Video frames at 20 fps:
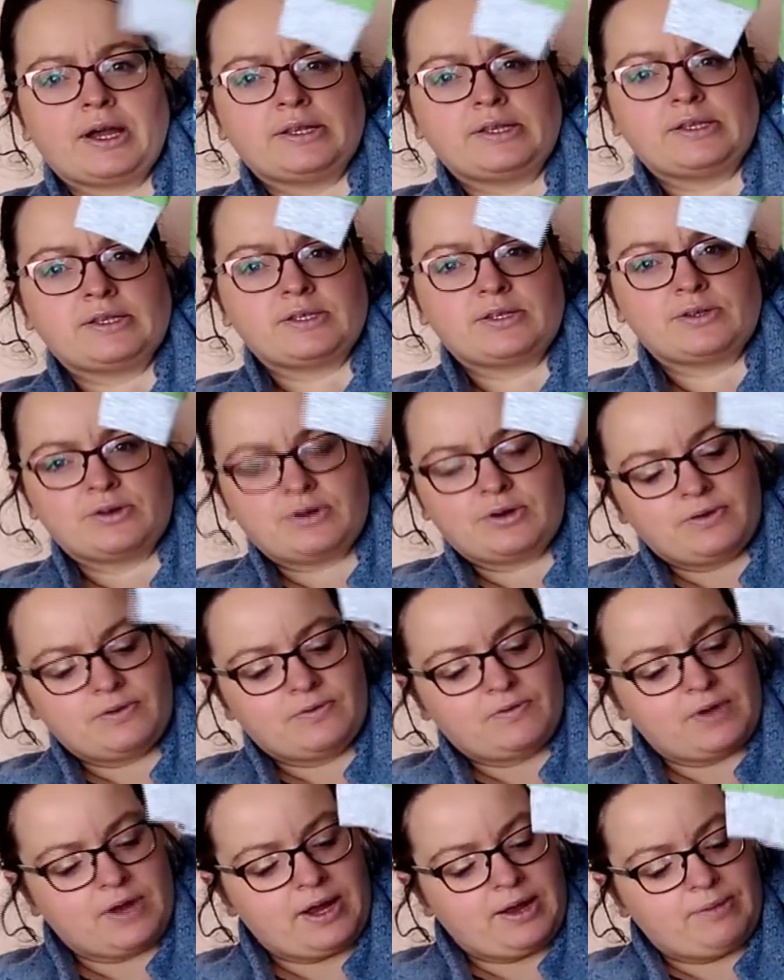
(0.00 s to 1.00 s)
and stuff.
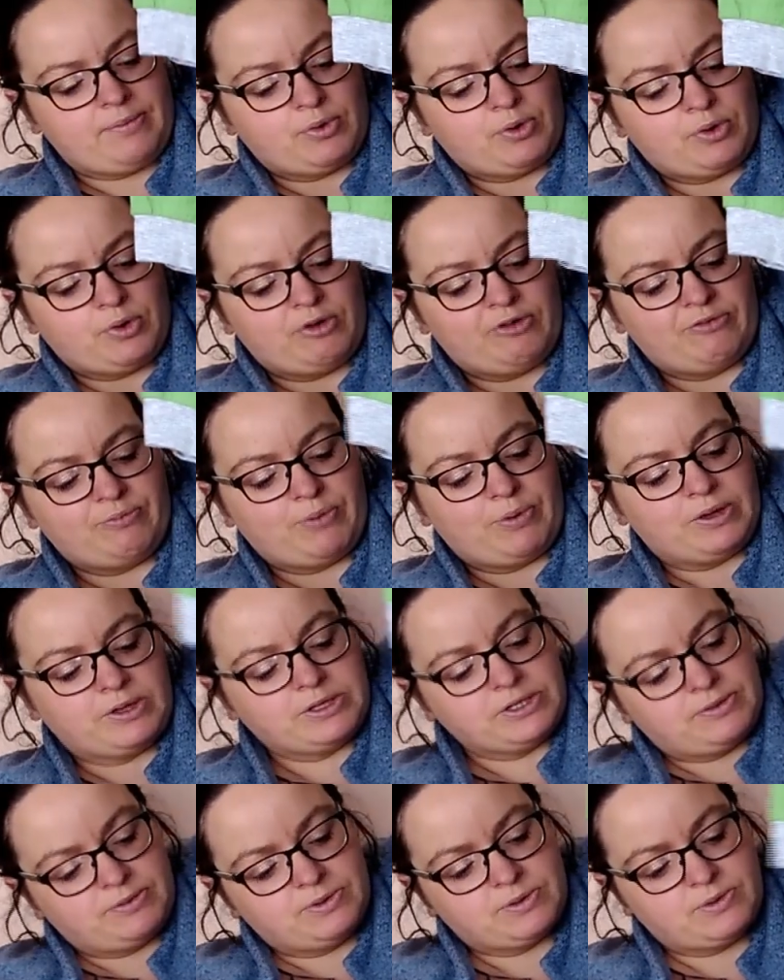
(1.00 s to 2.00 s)
Um, cuff
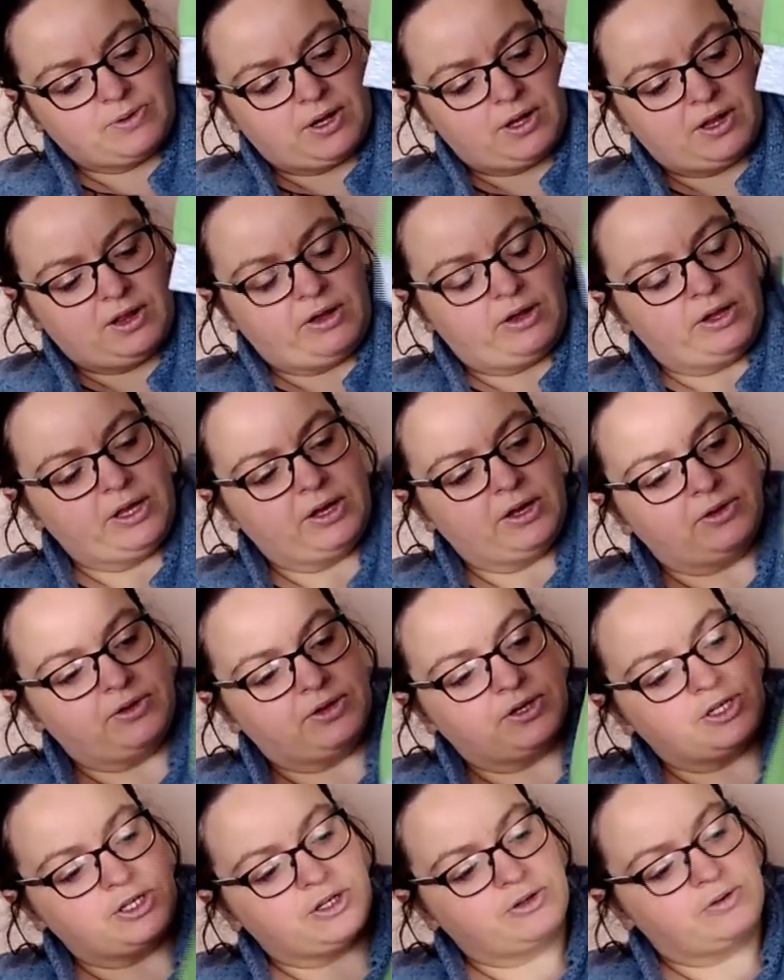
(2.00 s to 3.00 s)
bottoms, what I like on
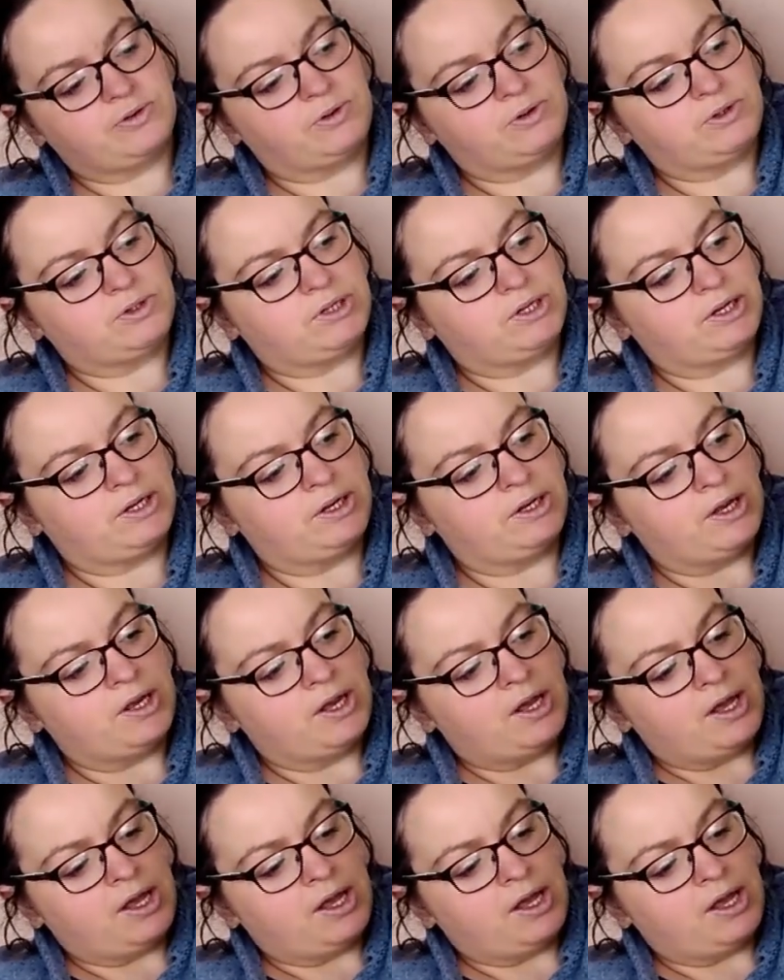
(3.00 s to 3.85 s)
the children.